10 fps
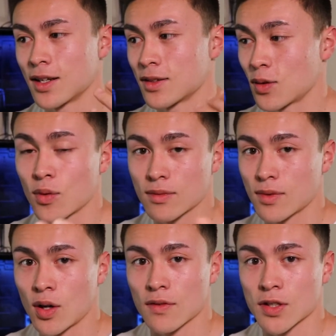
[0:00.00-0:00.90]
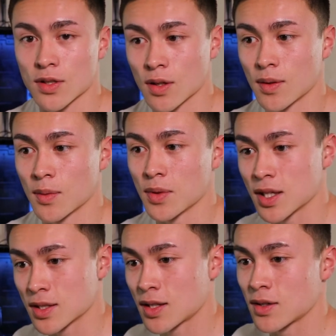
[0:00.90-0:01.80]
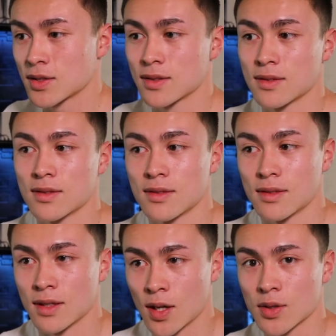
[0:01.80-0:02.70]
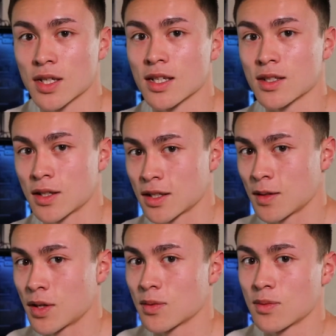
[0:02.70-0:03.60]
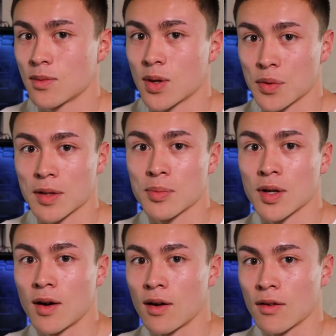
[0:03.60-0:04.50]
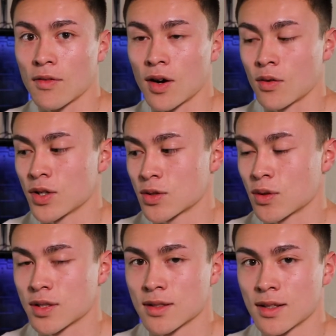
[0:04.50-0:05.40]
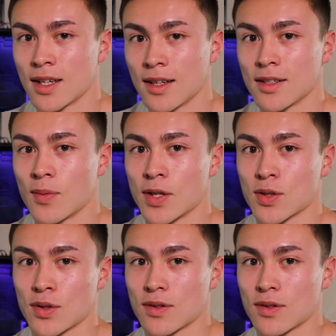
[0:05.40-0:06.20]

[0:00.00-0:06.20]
or all of us know, and we can start negotiating, talking about where we can put all of our resources to make sure